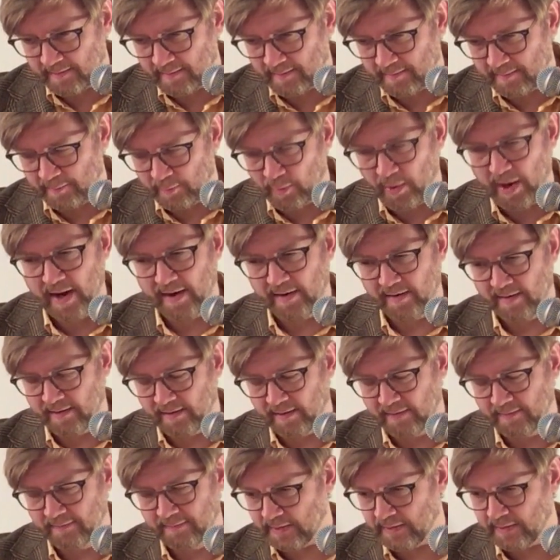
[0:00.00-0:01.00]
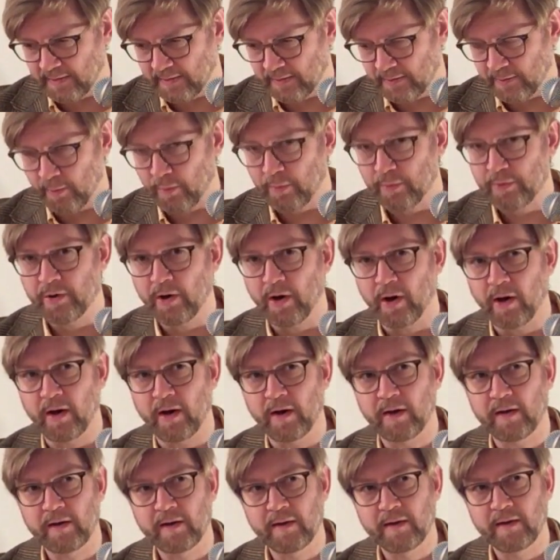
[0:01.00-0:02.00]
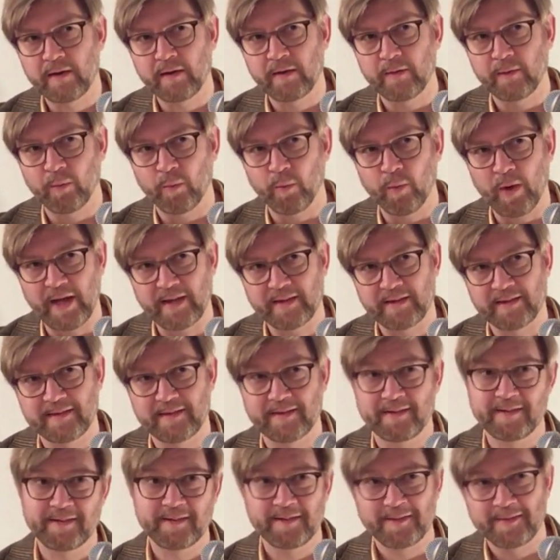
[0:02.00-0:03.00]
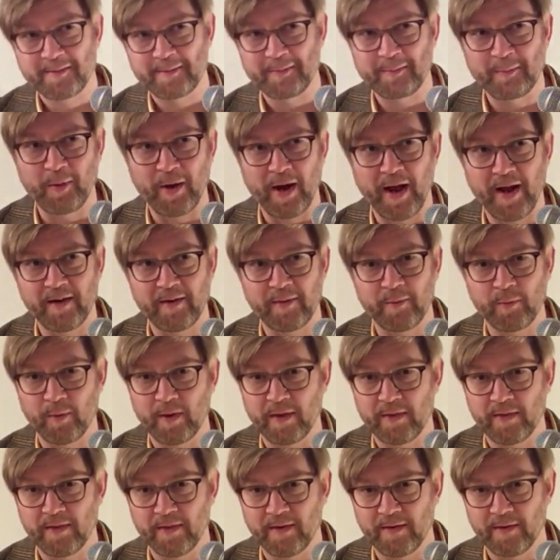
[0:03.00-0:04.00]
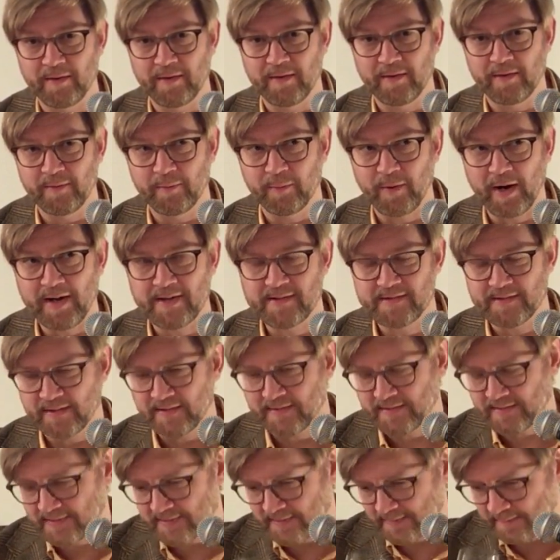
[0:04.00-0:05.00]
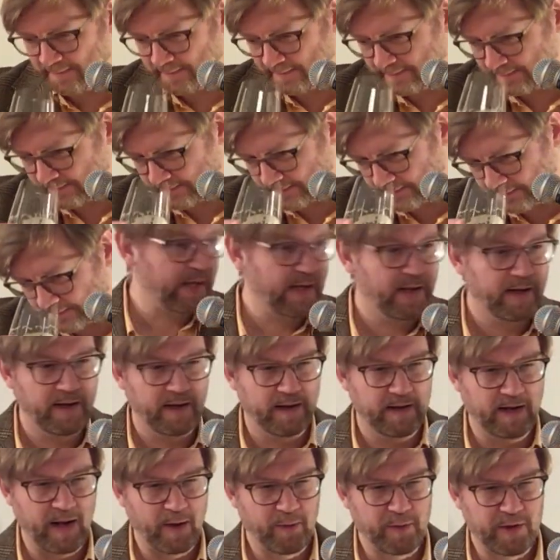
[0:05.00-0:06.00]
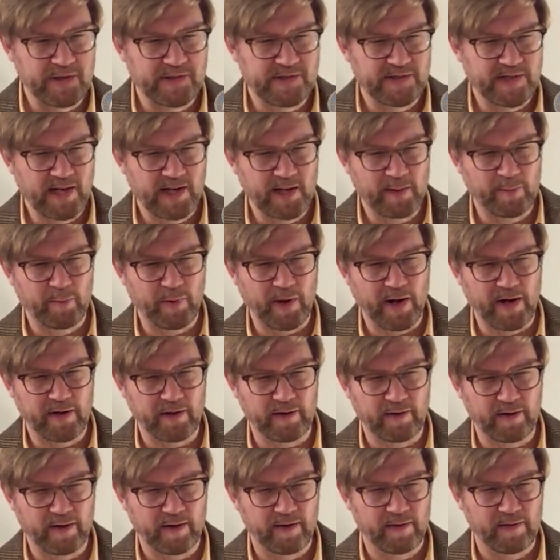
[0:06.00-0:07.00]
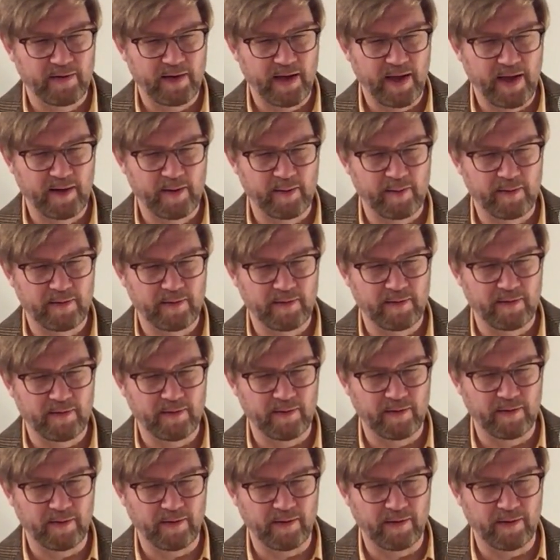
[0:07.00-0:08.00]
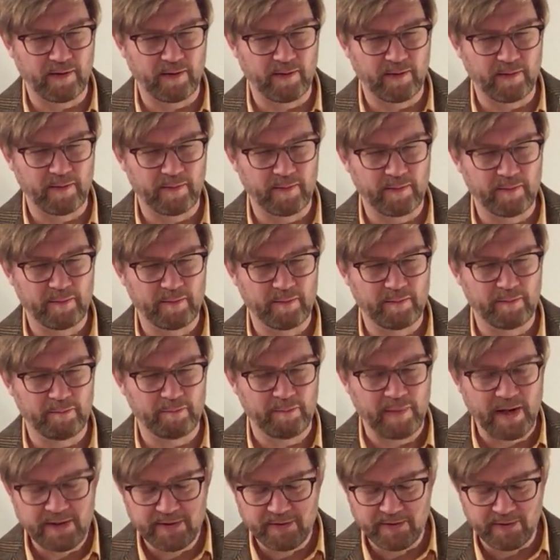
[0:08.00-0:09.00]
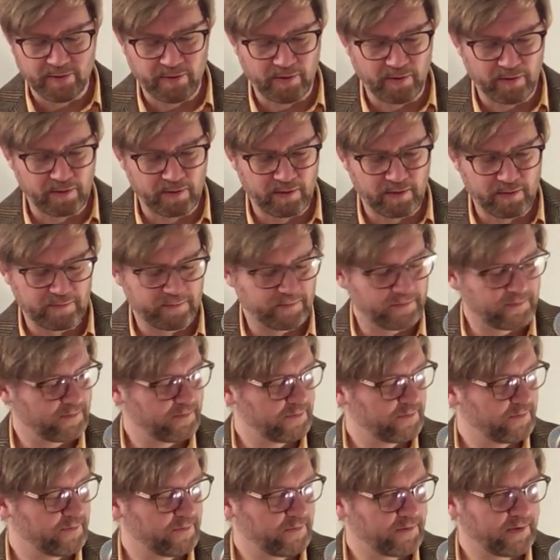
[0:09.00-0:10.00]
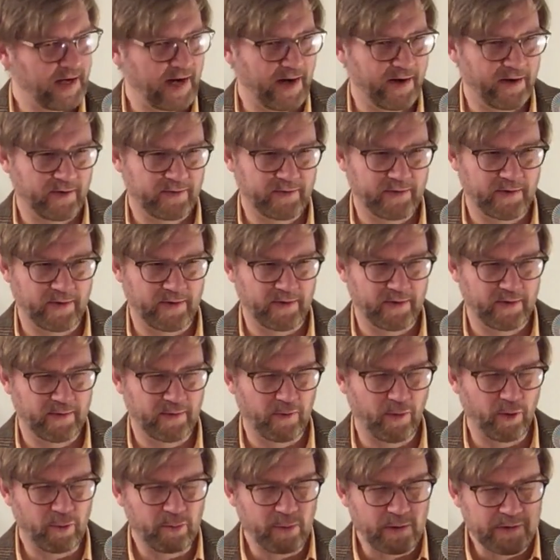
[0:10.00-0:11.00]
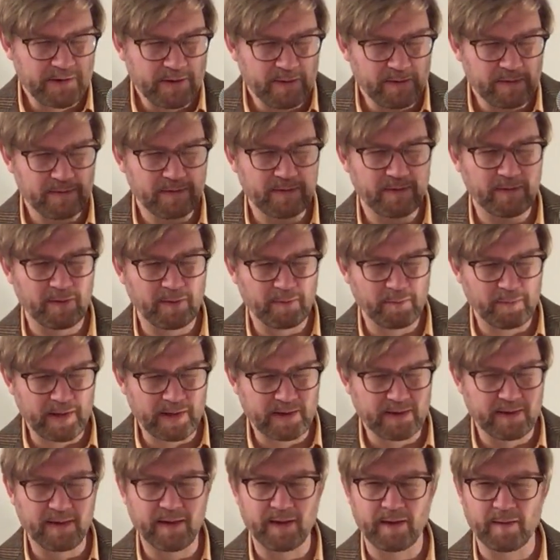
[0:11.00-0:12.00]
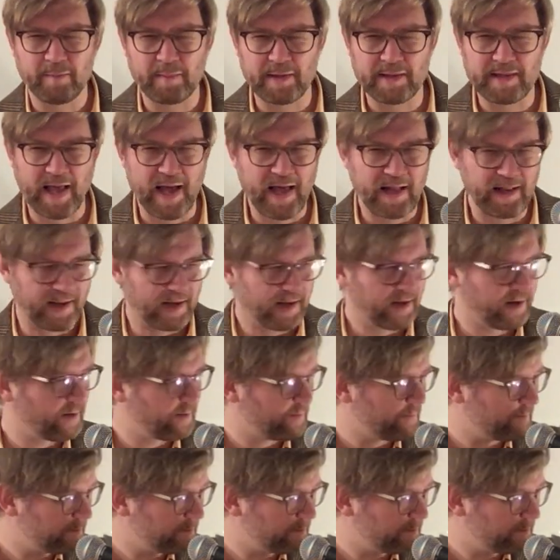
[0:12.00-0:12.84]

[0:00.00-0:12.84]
bread, you know, dark, wet bread with raisins. And now the Celebrator had a mineral character, almost a bit metallic.